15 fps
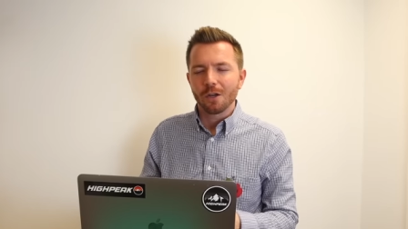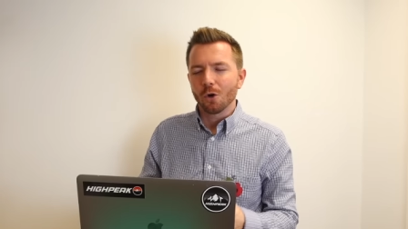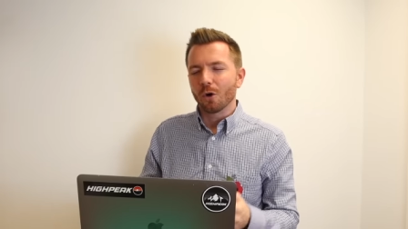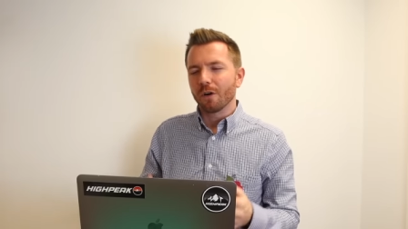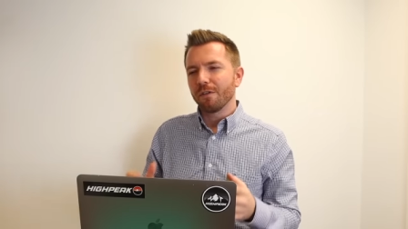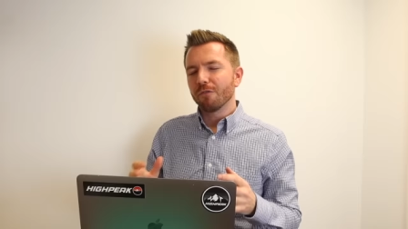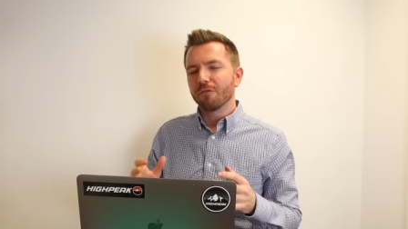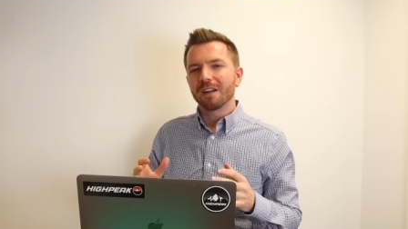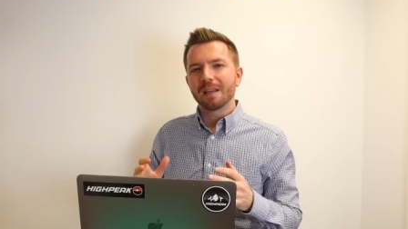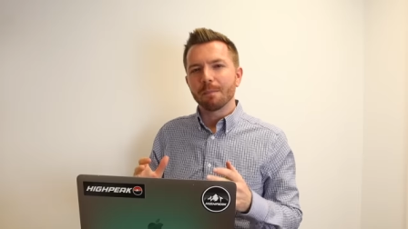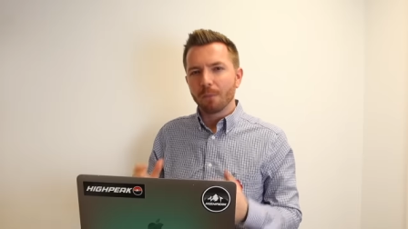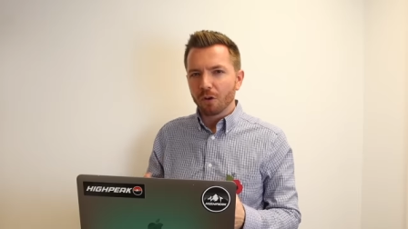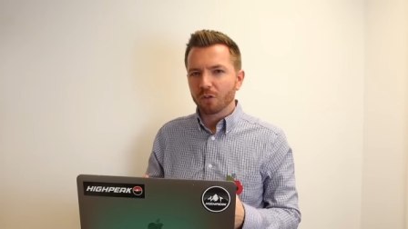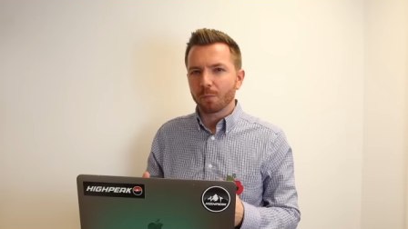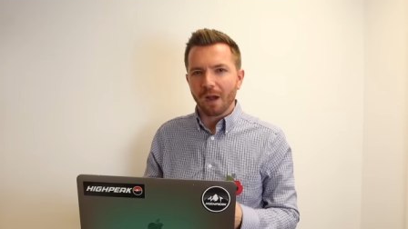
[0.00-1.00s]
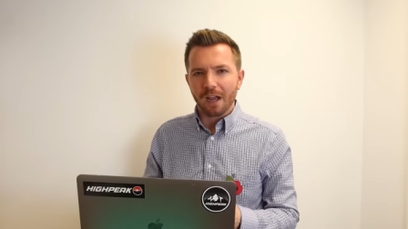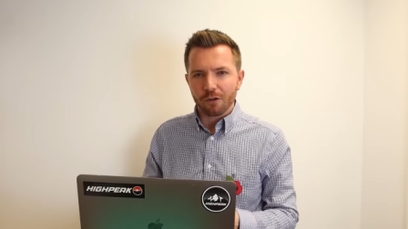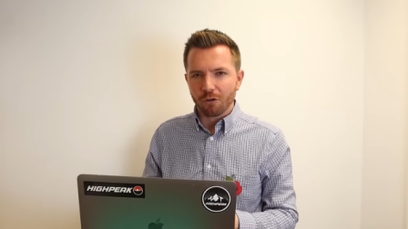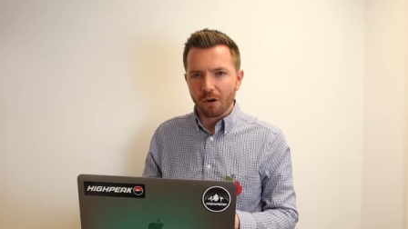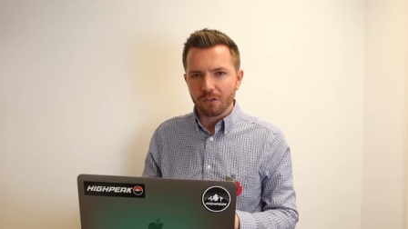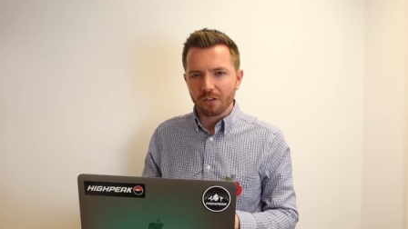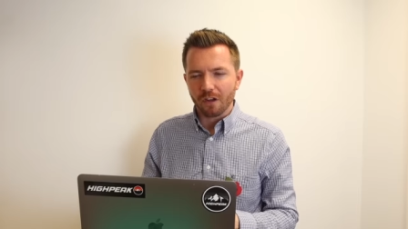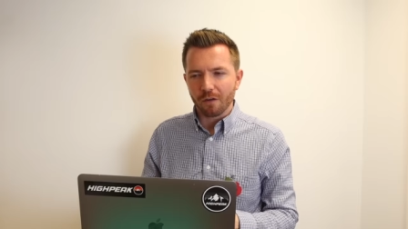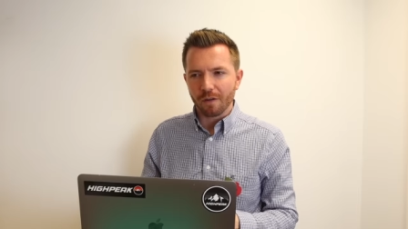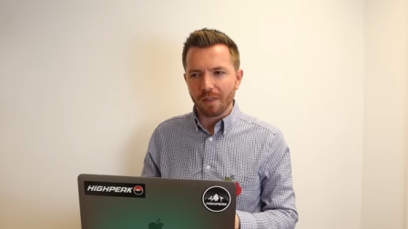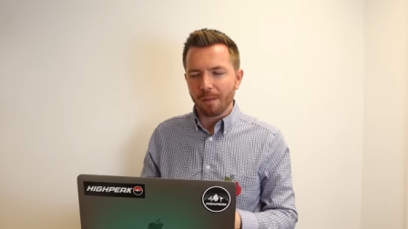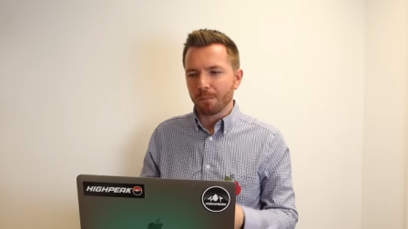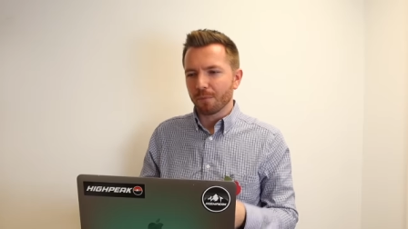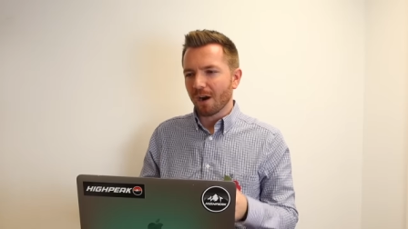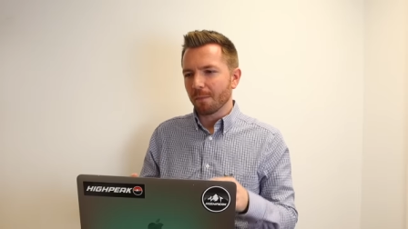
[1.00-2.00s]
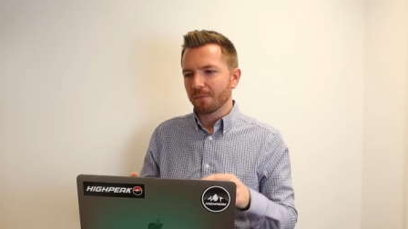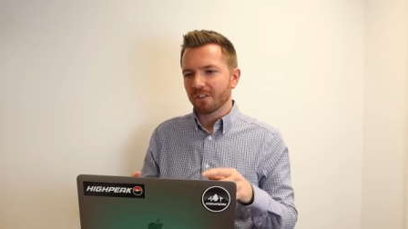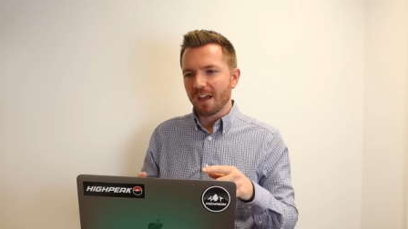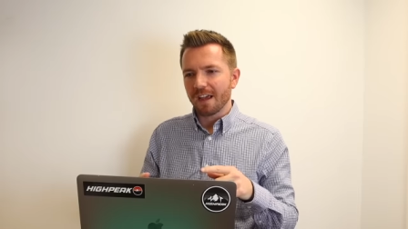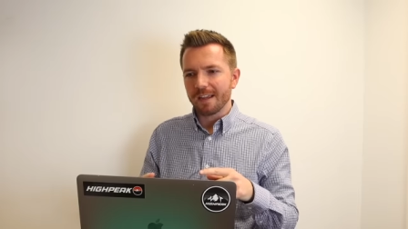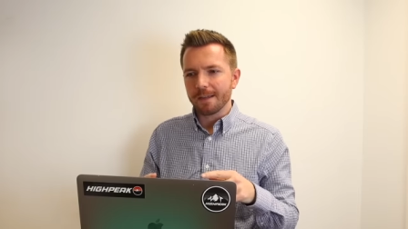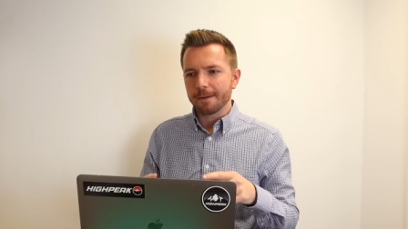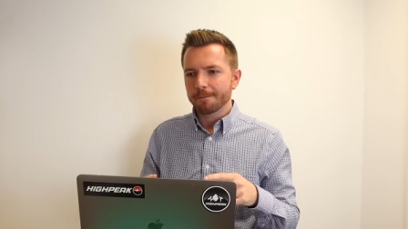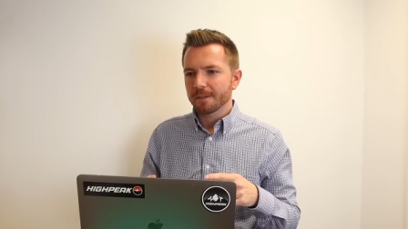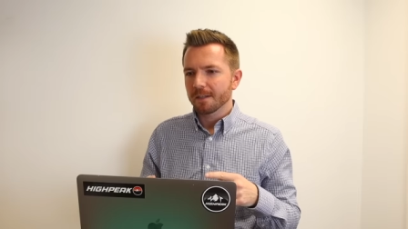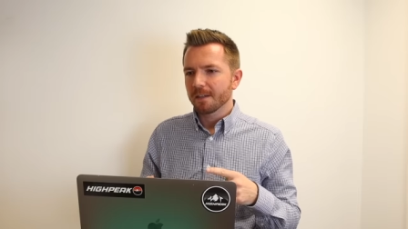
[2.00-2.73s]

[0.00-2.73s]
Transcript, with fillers: Or if you really must buy a crossover, then perhaps a